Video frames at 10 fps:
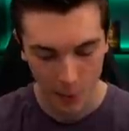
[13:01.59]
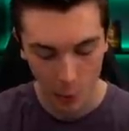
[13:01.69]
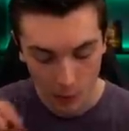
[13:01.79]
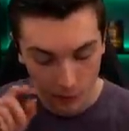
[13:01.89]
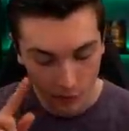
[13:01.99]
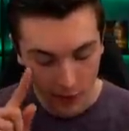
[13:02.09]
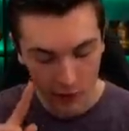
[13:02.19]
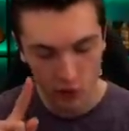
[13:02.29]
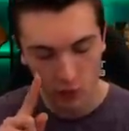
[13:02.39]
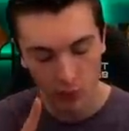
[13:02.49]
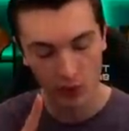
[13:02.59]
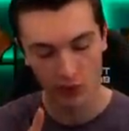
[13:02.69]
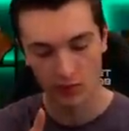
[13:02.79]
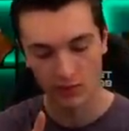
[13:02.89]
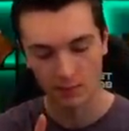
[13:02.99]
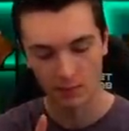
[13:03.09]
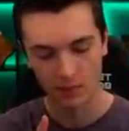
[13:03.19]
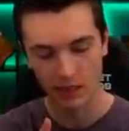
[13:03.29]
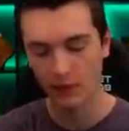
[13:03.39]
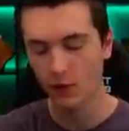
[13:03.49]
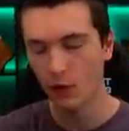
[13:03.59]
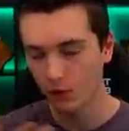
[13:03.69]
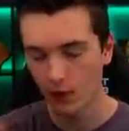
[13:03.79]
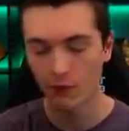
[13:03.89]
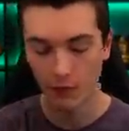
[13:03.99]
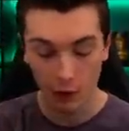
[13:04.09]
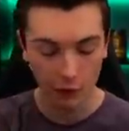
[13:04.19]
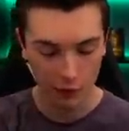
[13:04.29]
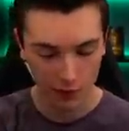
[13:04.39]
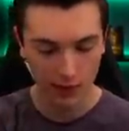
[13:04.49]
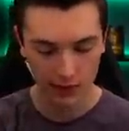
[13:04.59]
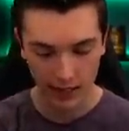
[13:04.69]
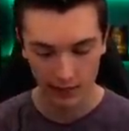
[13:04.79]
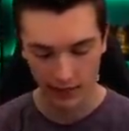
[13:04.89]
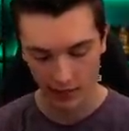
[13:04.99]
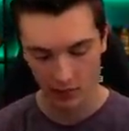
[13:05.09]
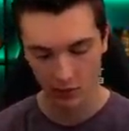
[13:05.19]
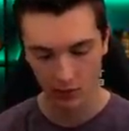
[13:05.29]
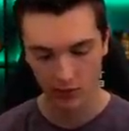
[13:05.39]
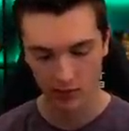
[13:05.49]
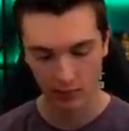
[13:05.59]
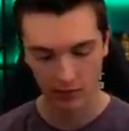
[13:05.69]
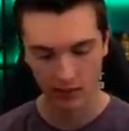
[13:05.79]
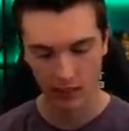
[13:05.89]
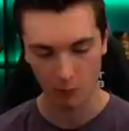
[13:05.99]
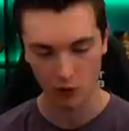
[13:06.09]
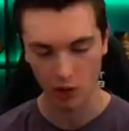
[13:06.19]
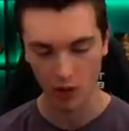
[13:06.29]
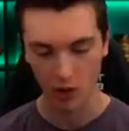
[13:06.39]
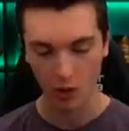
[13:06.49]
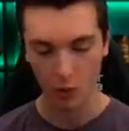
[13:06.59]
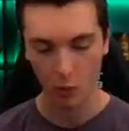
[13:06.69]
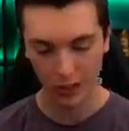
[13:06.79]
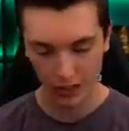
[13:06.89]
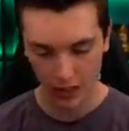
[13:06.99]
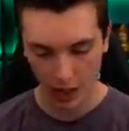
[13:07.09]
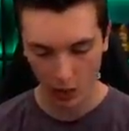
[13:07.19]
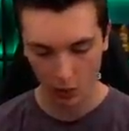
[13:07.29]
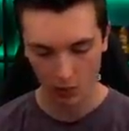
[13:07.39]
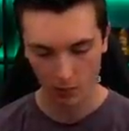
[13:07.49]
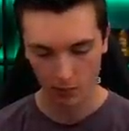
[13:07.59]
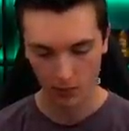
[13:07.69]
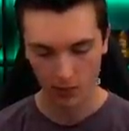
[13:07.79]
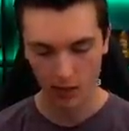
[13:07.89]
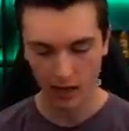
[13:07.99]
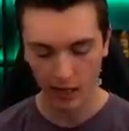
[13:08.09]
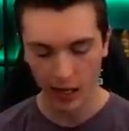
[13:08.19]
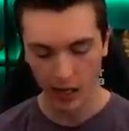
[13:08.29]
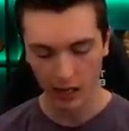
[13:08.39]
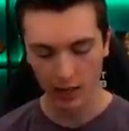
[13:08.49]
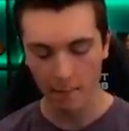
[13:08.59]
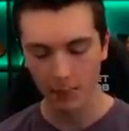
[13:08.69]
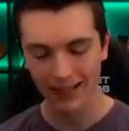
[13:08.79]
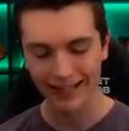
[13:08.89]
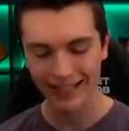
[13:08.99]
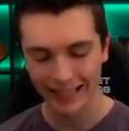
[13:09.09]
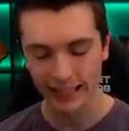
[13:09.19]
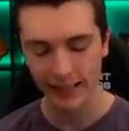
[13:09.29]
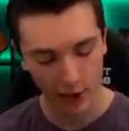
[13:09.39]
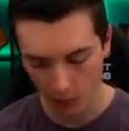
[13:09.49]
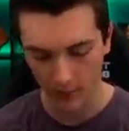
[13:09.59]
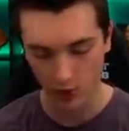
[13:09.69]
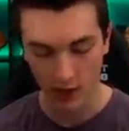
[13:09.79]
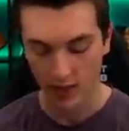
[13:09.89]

Those Fire Spirits. If all of all three connect, they actually do a decent amount of damage. What do you know? Not completely garbage.